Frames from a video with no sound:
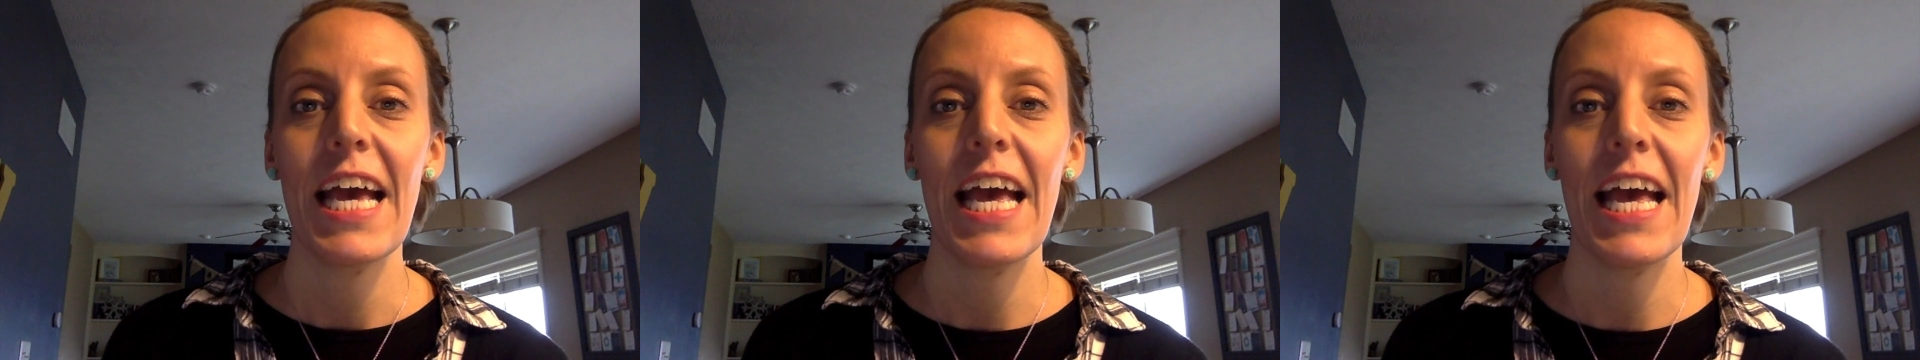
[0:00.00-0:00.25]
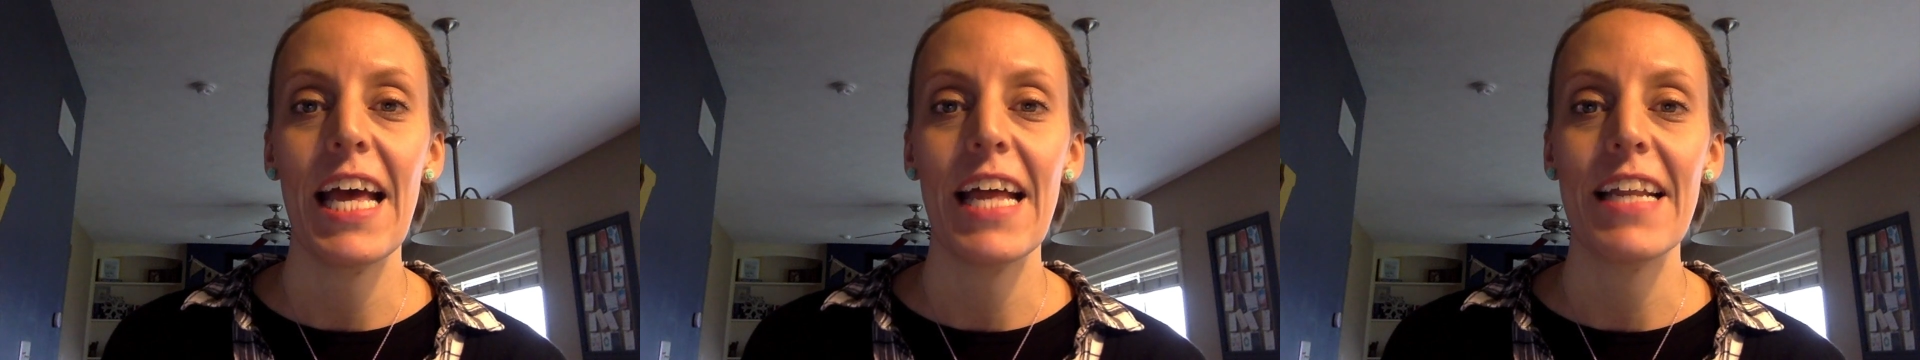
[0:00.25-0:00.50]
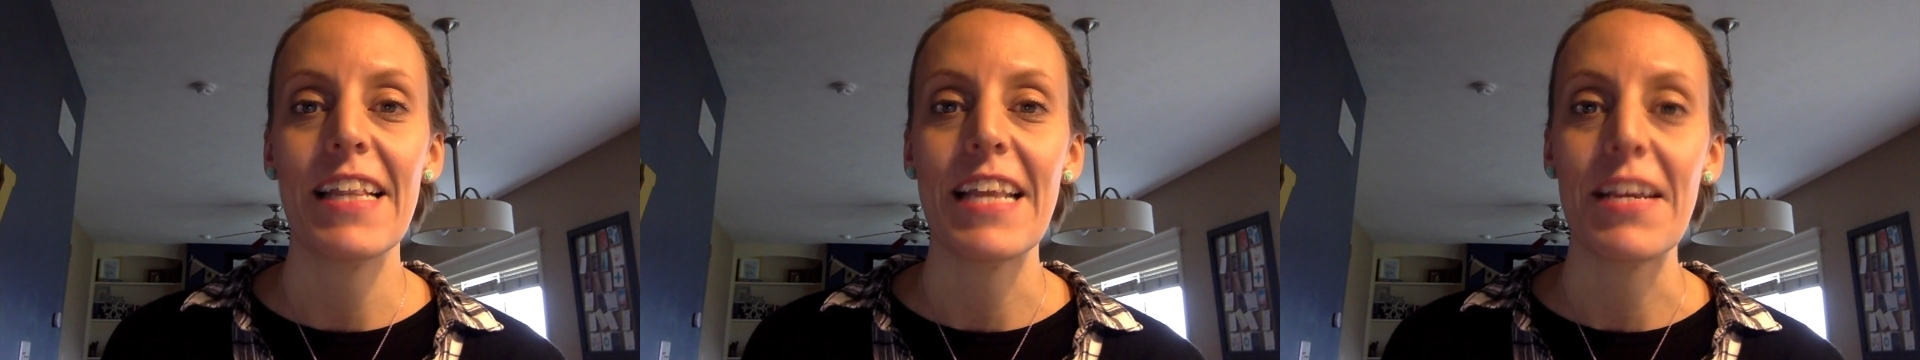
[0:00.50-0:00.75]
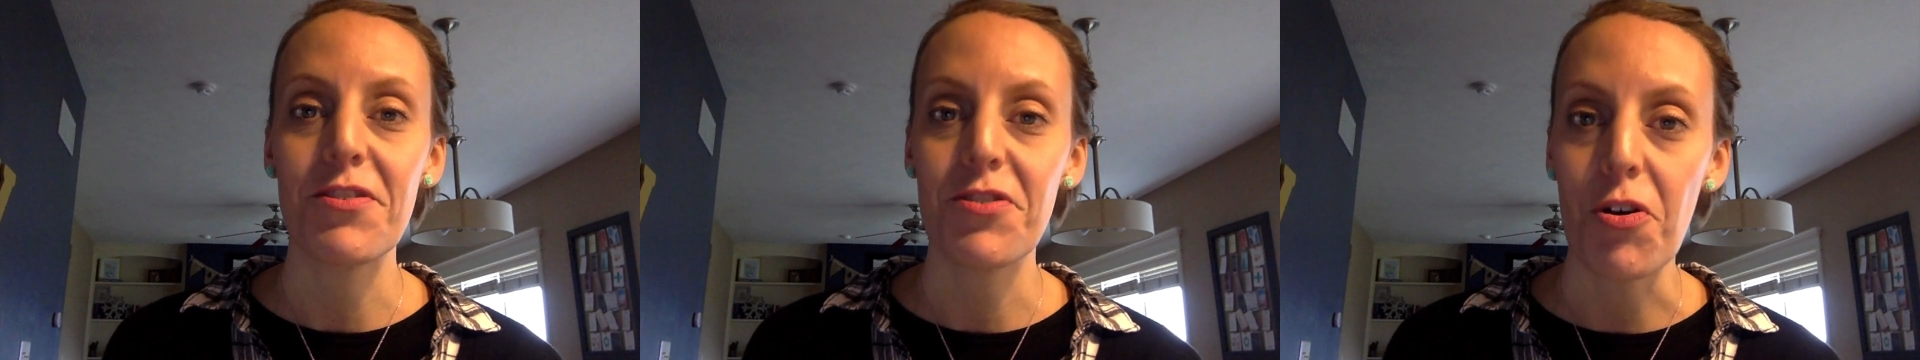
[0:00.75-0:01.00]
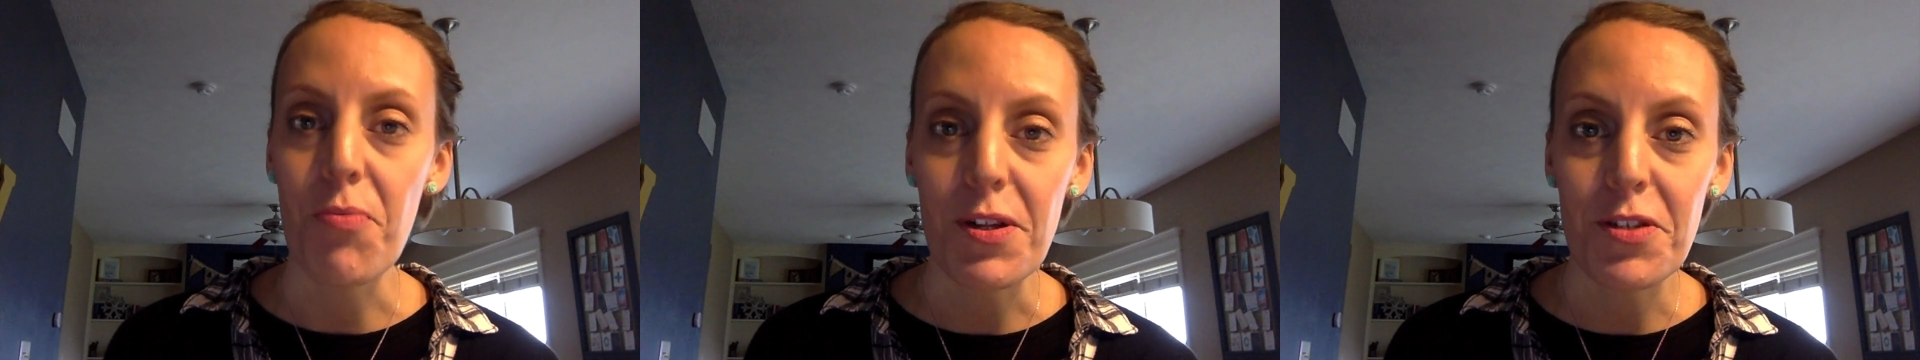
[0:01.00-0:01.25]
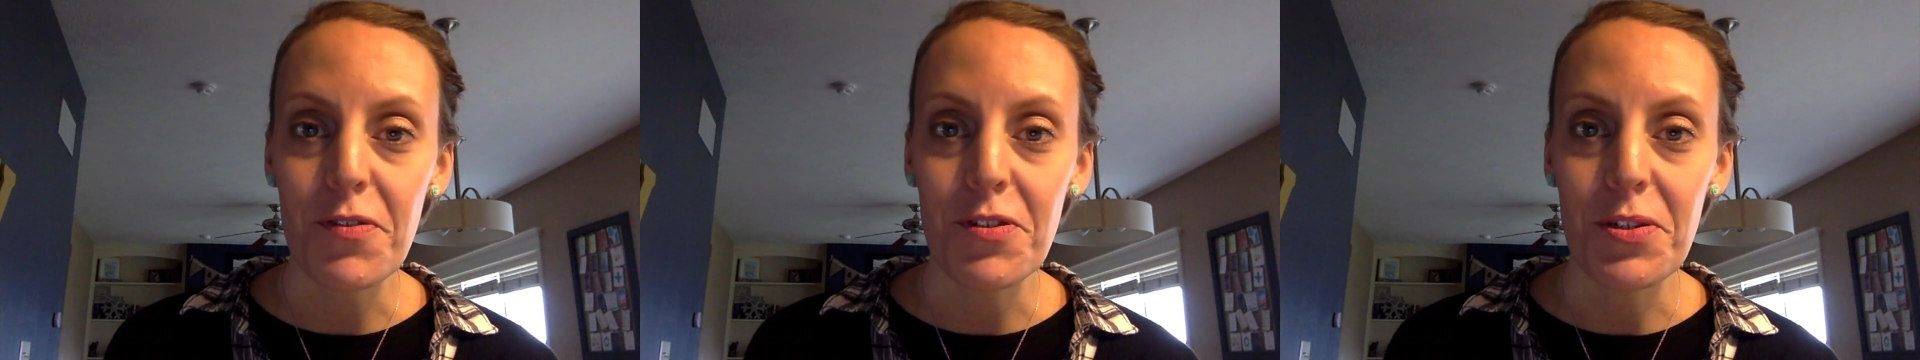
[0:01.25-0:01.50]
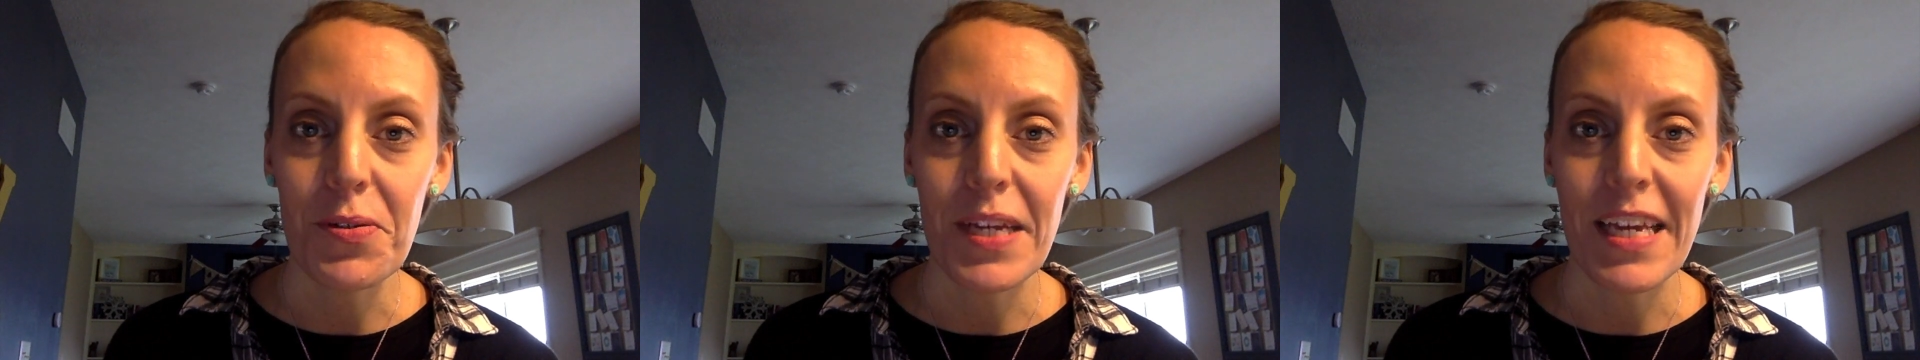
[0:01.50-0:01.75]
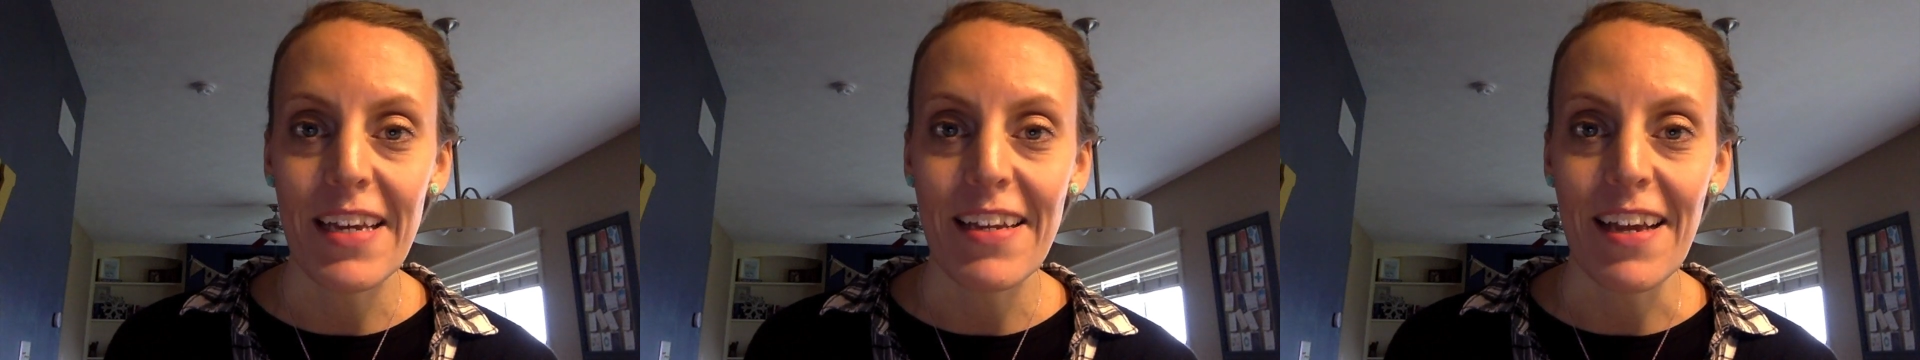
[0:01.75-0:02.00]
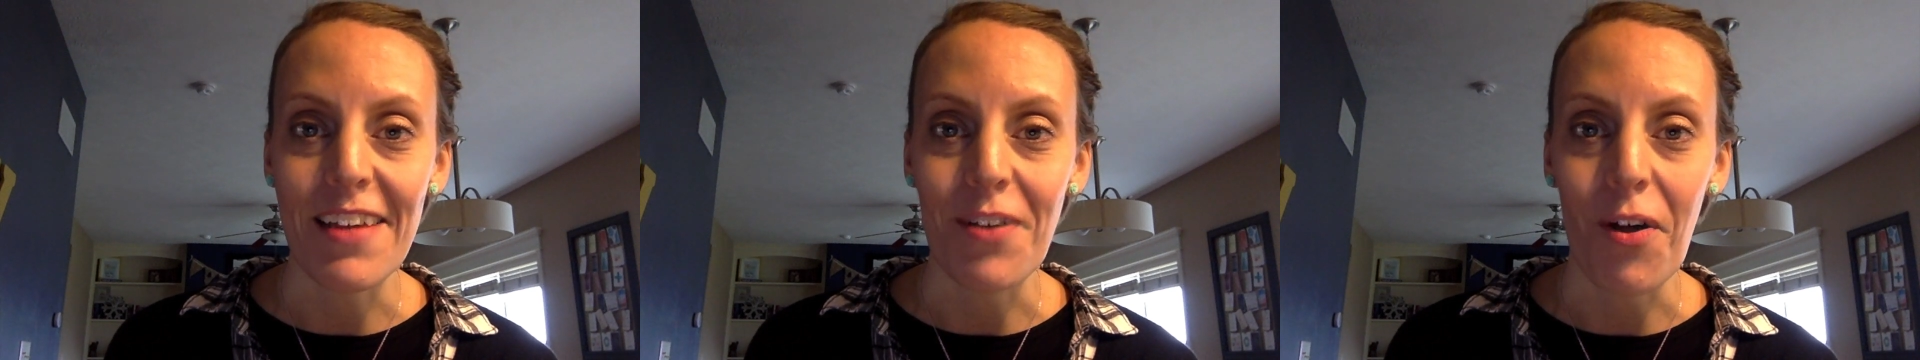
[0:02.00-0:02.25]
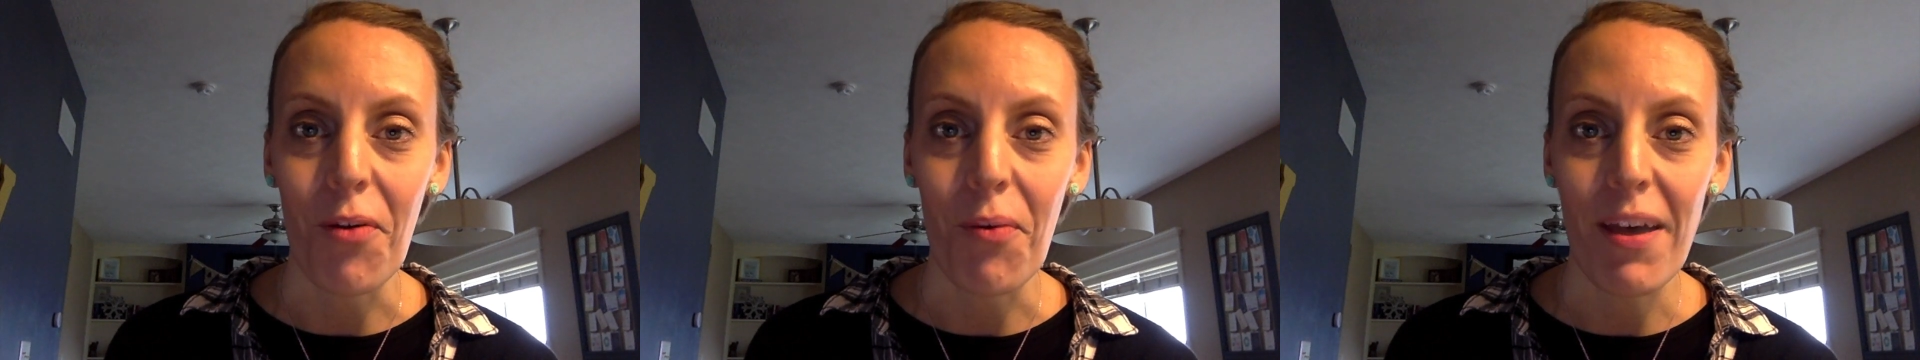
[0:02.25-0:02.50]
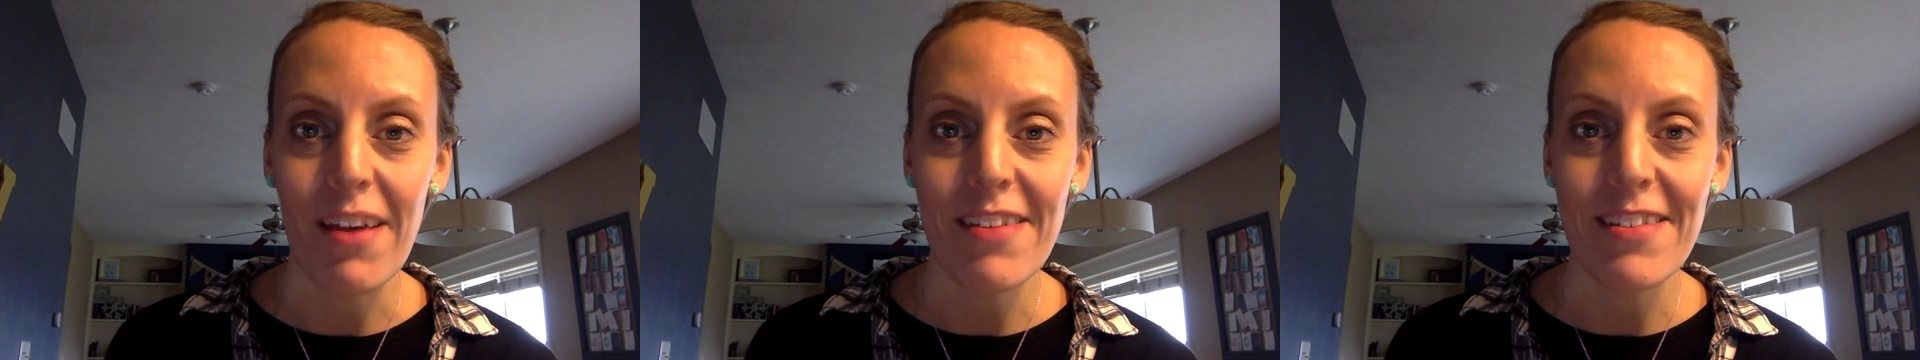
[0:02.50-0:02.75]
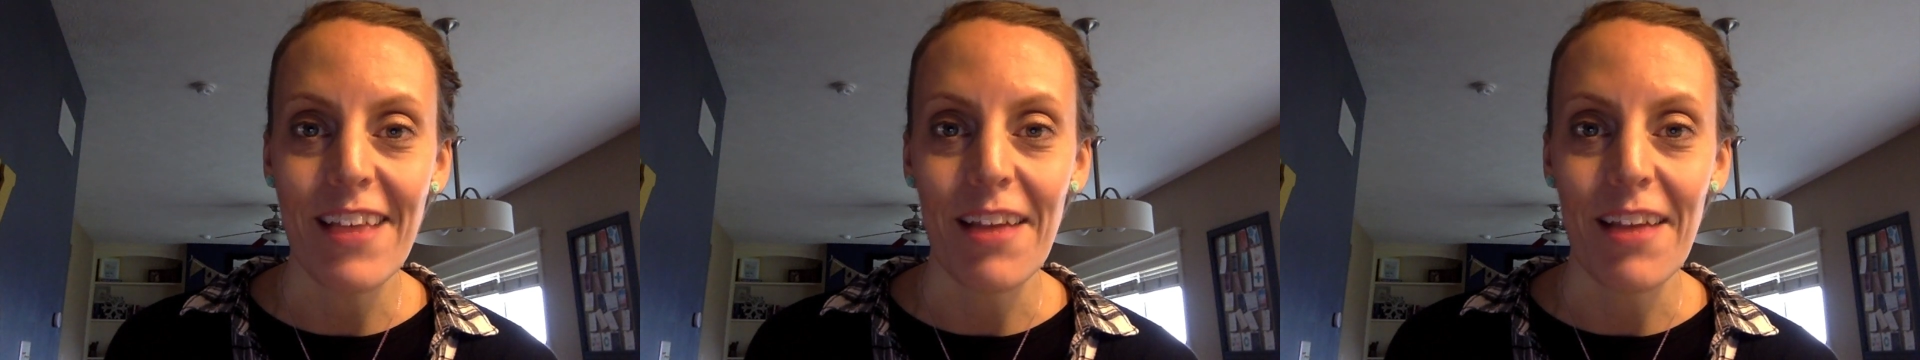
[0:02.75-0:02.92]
And thanks so much for tuning in as always,